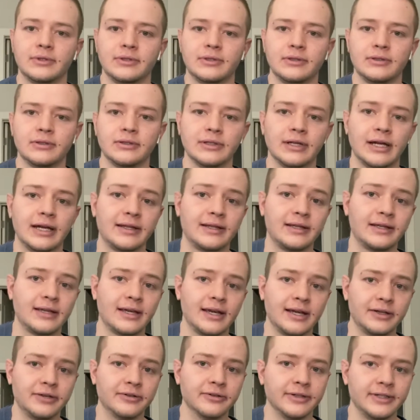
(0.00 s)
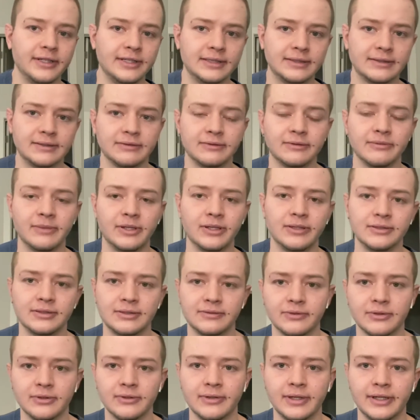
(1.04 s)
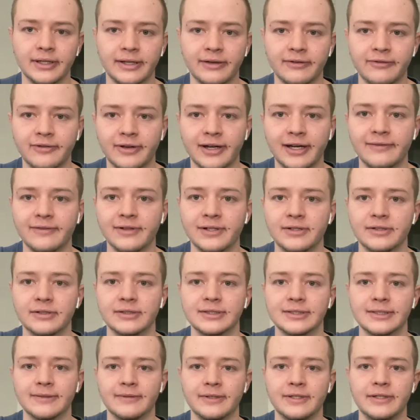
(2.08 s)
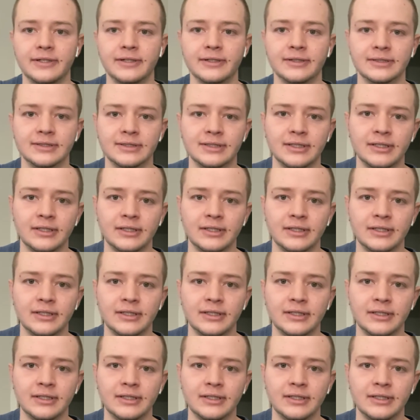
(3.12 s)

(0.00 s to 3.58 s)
or I think it had Greece the most for around like 500 something years,